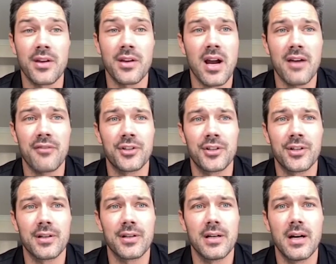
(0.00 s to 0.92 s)
thereafter,
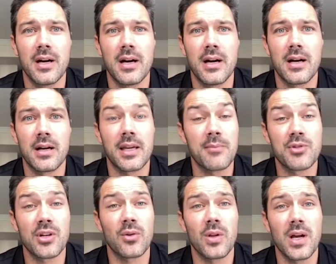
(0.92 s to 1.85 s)
uh, came
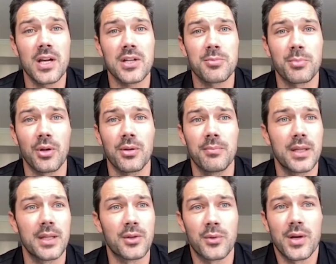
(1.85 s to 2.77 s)
General Hospital,
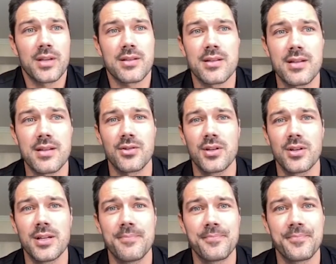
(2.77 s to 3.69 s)
and the rest is history.